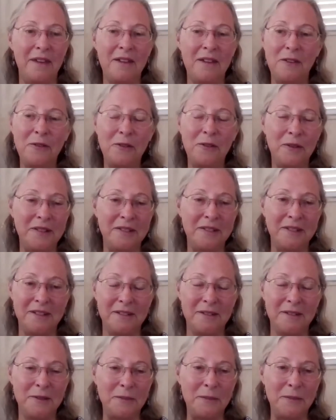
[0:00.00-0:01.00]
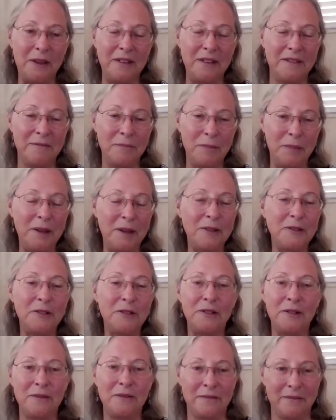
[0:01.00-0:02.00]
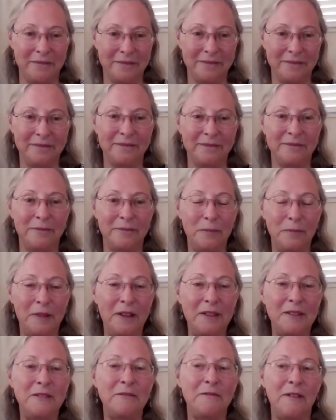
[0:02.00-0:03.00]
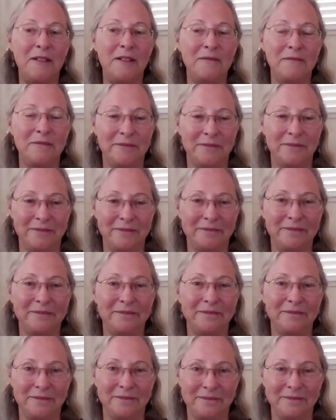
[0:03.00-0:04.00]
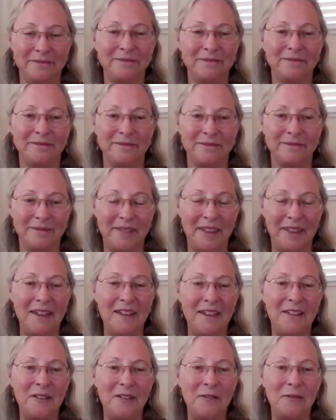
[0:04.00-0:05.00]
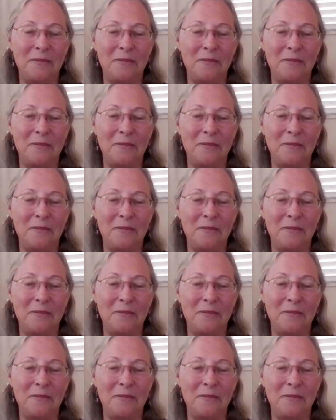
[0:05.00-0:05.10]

you, Kristan. It's my pleasure. Lots of fun. Thank you.